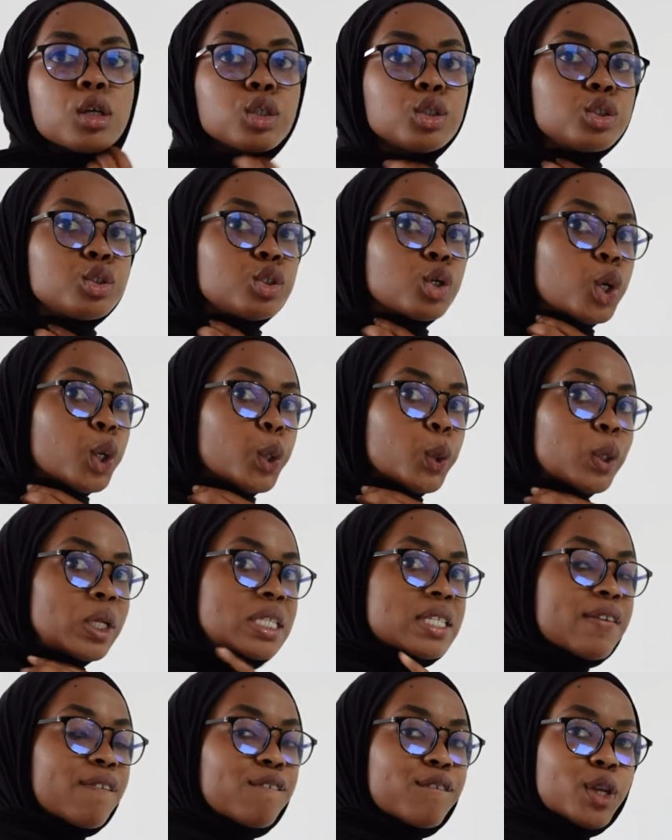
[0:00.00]
So
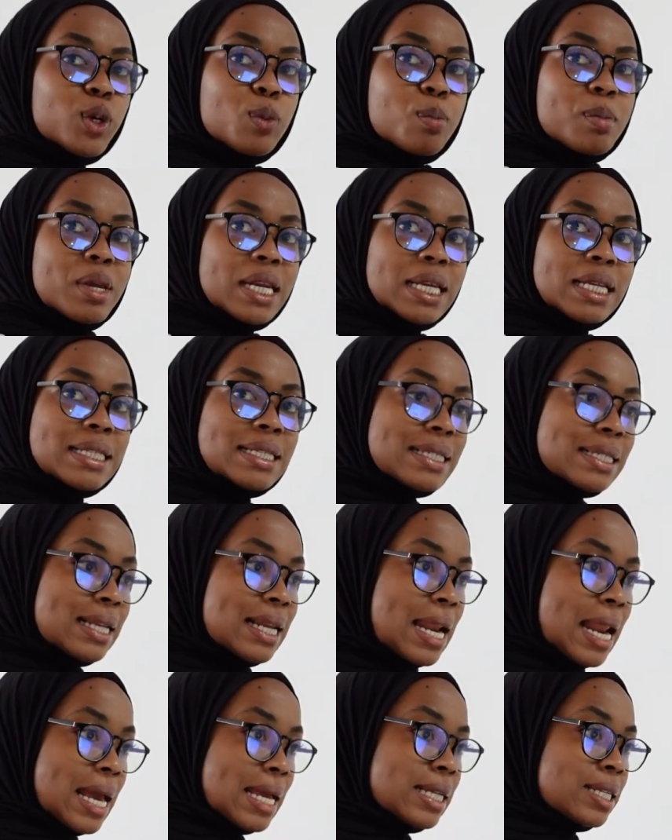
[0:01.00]
it's a few minutes
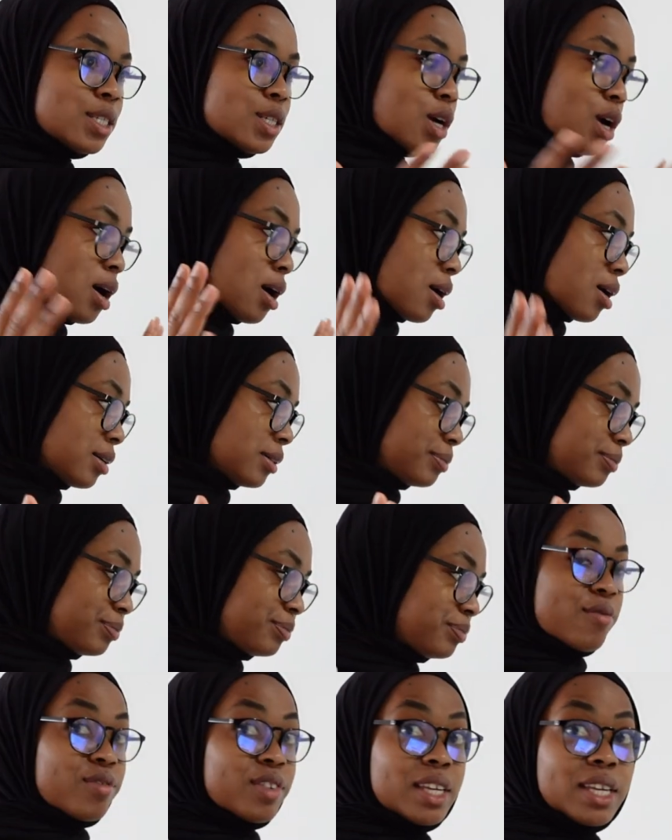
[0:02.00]
later,
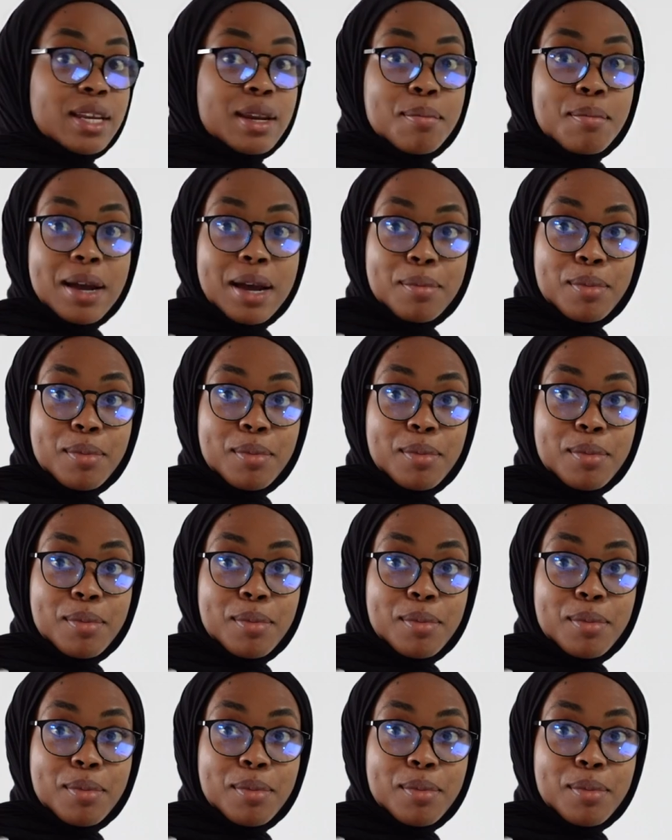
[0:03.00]
I've eaten my